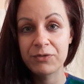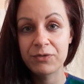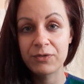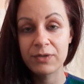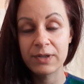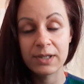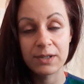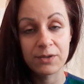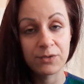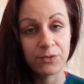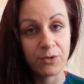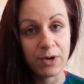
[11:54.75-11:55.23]

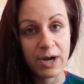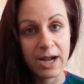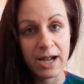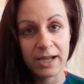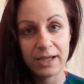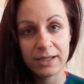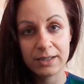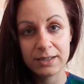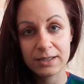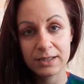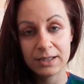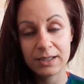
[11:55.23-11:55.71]
feel
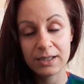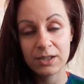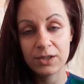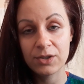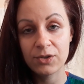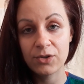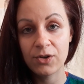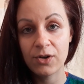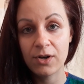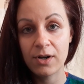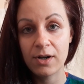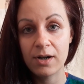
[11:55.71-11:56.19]
right in
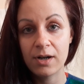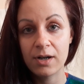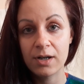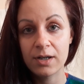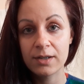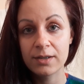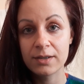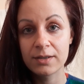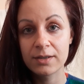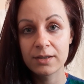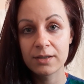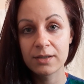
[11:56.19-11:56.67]
your
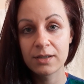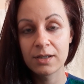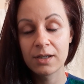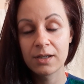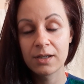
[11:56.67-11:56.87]
heart.